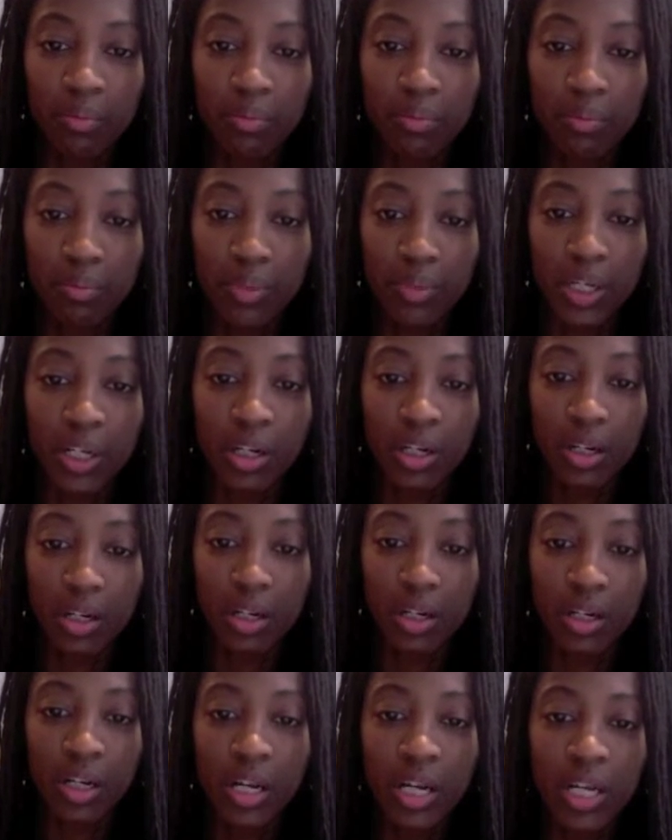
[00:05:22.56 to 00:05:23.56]

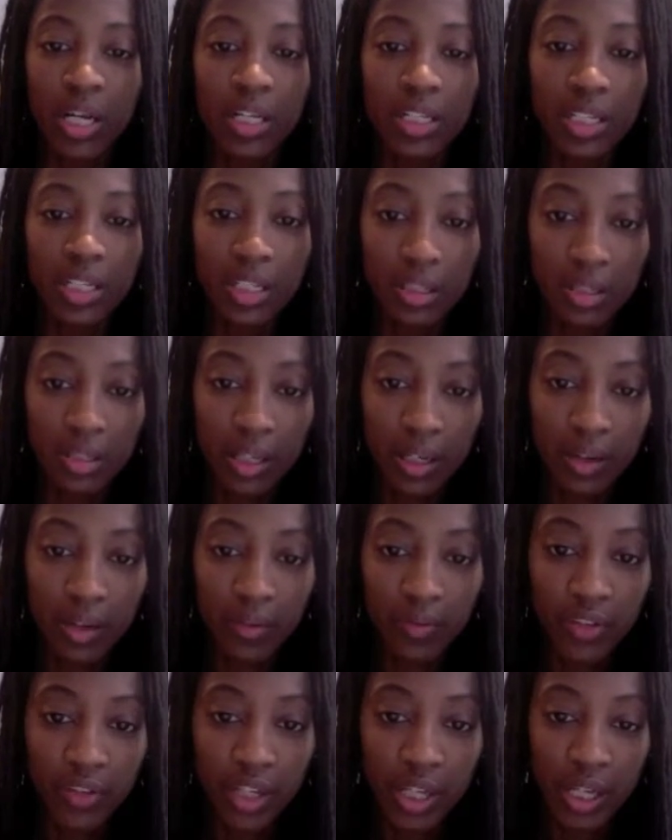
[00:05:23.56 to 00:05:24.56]
bigger deal out
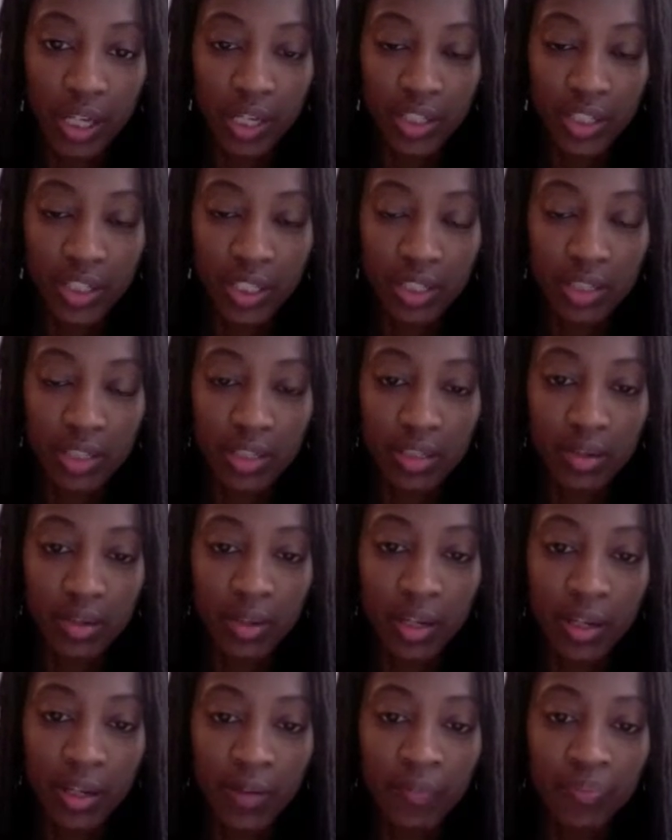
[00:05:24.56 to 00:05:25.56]
of concussions,
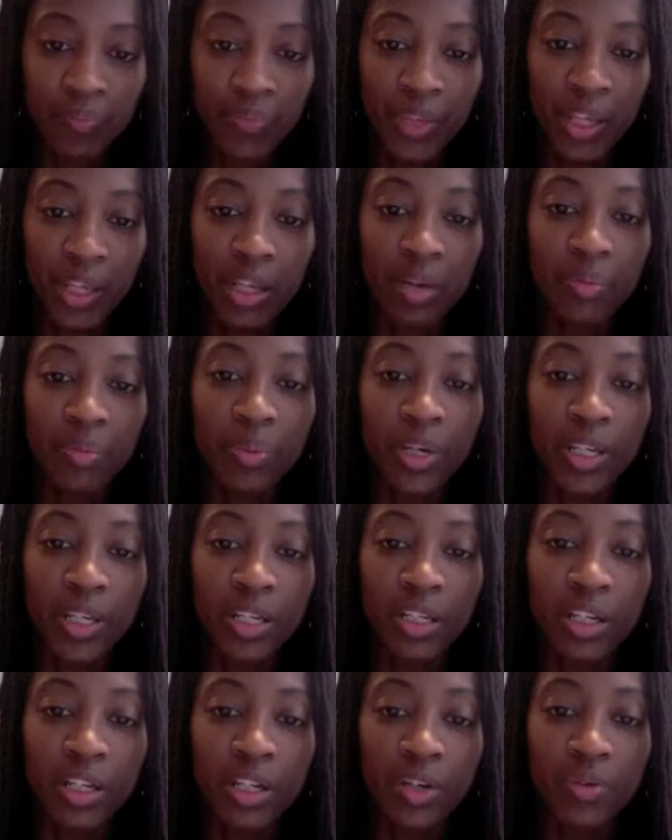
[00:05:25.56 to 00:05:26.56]
but
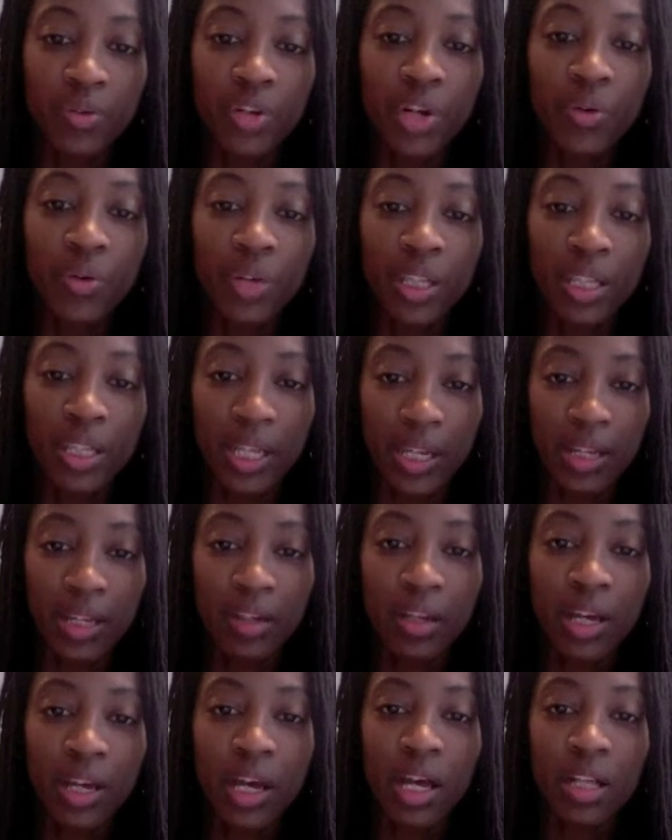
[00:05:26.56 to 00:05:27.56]
knowing that
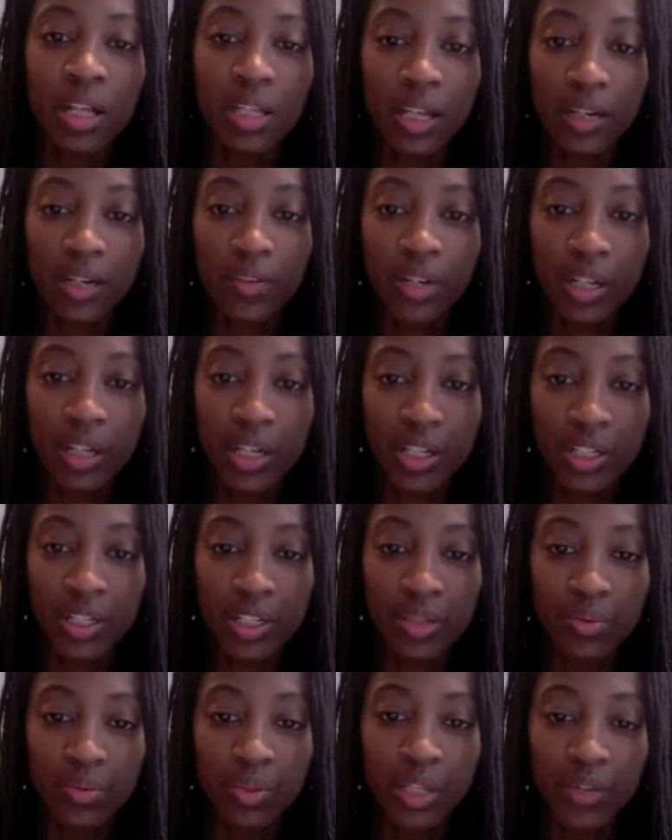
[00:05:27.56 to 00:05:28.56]
a lot of
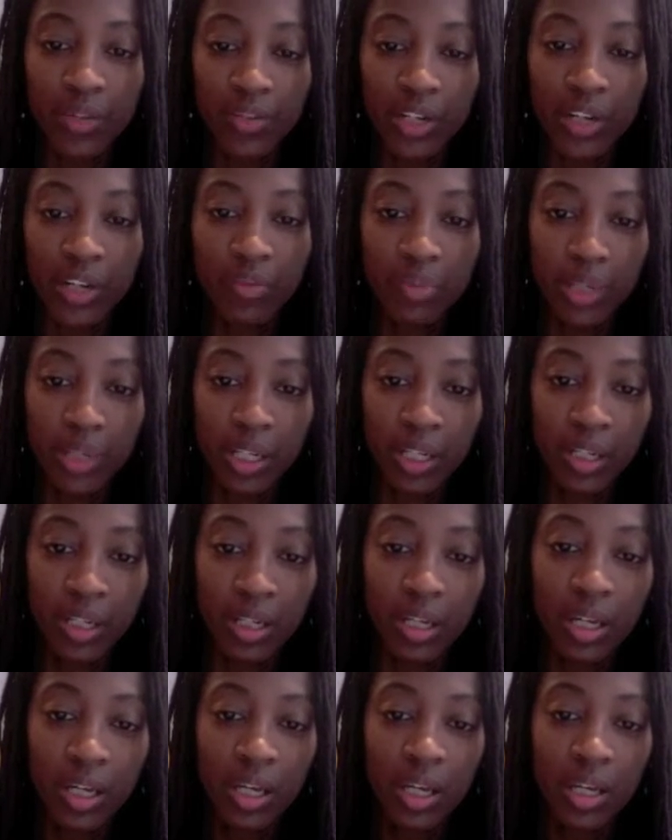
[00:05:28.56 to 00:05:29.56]
concussions will never have been
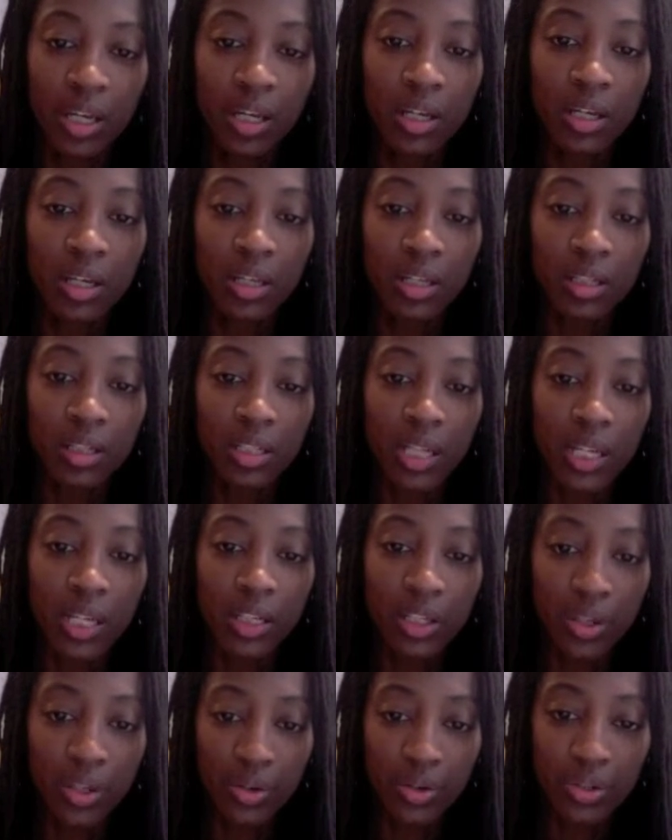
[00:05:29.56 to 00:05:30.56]

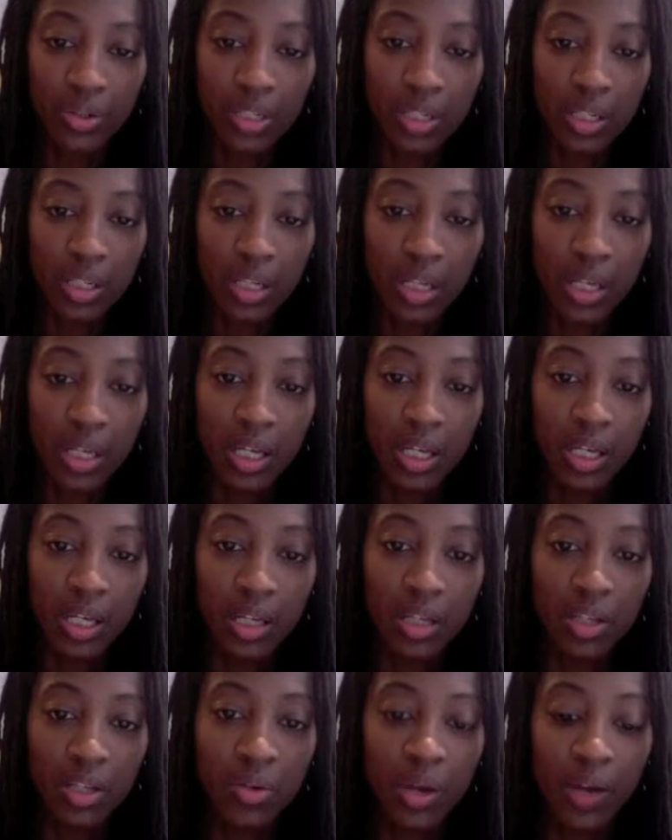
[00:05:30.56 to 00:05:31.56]
diagnosed,
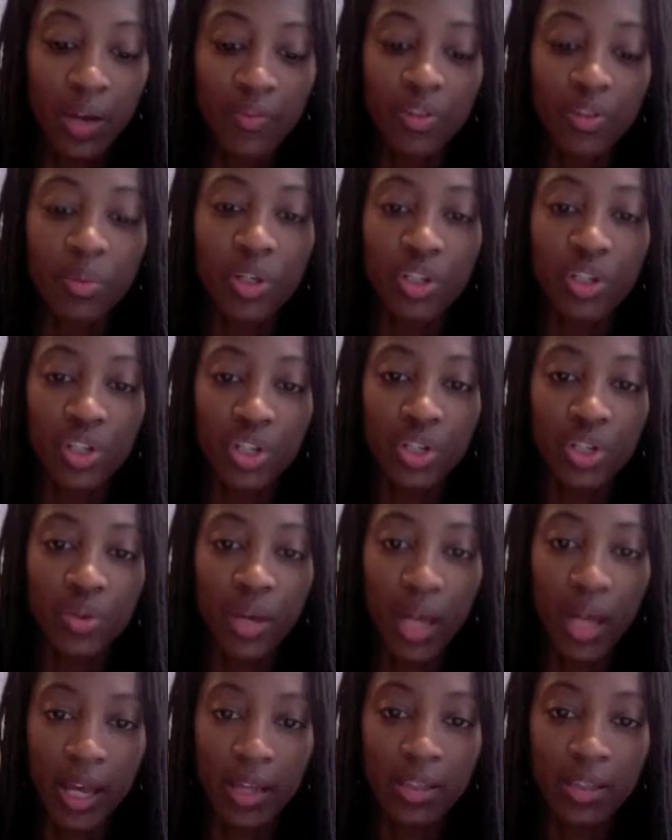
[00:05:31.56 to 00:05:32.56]
you have to make sure you
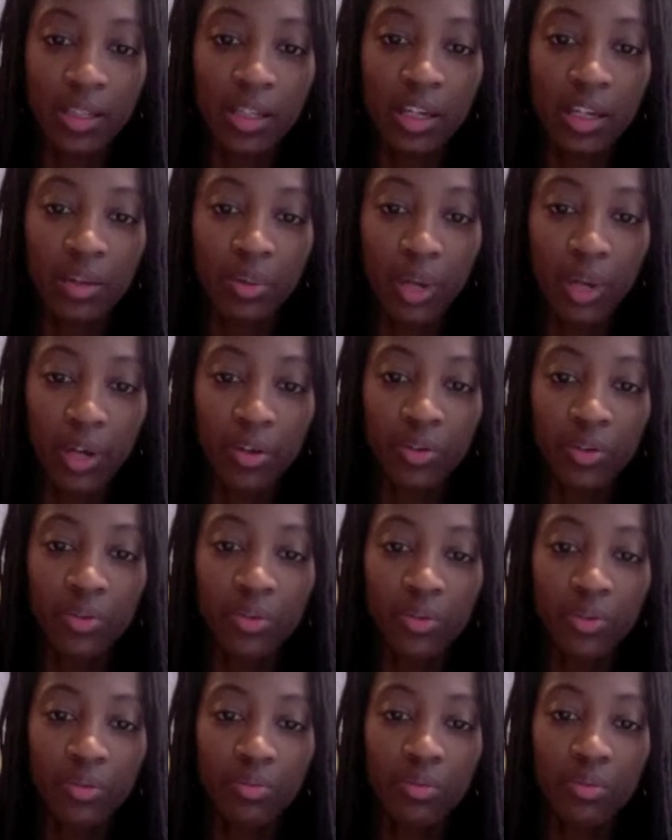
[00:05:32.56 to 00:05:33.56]
ask about
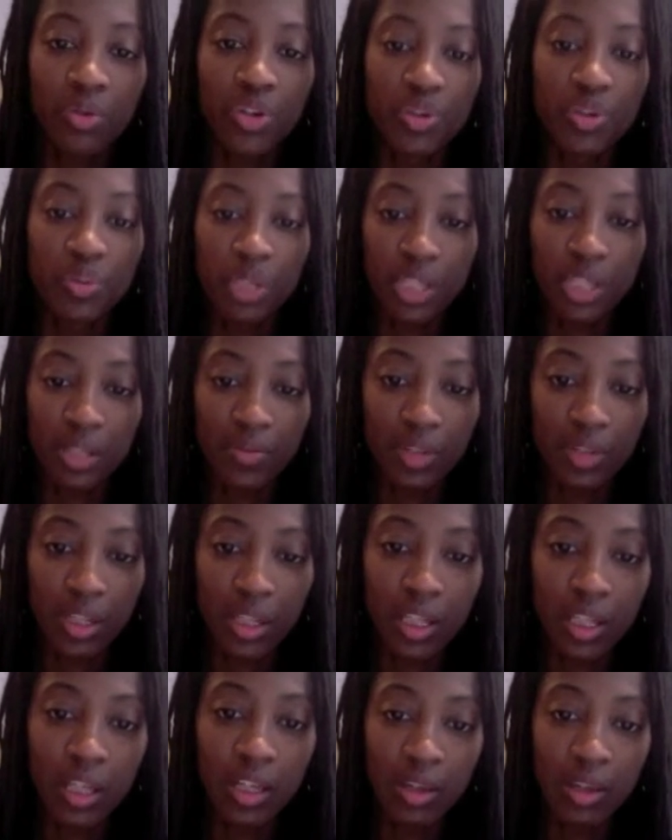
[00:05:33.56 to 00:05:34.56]
more
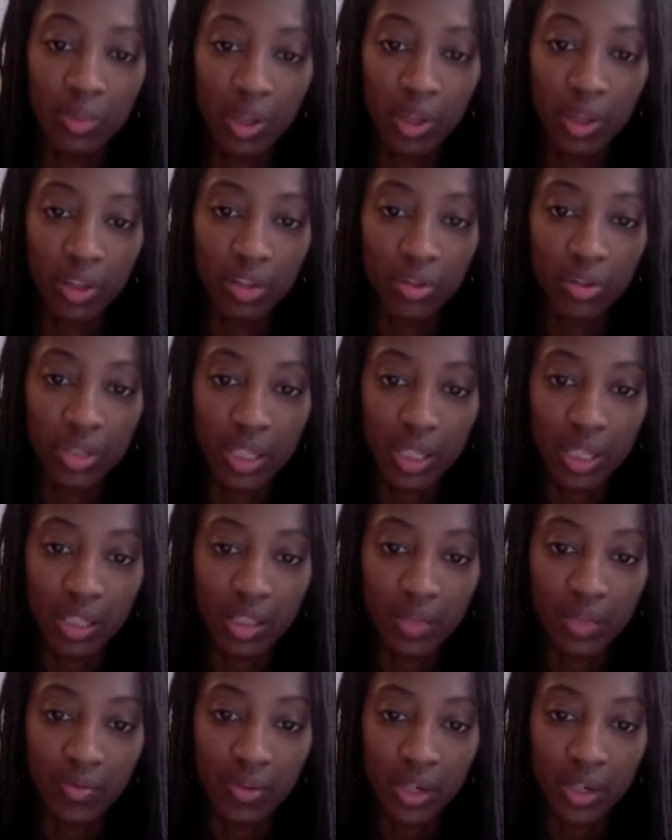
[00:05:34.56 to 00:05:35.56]
specifically about those kinds
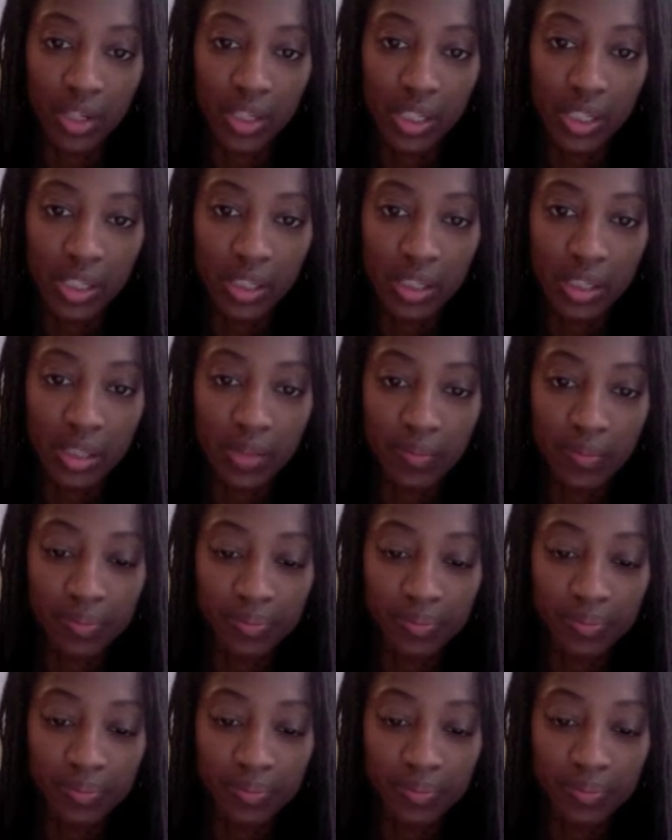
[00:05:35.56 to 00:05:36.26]
of questions.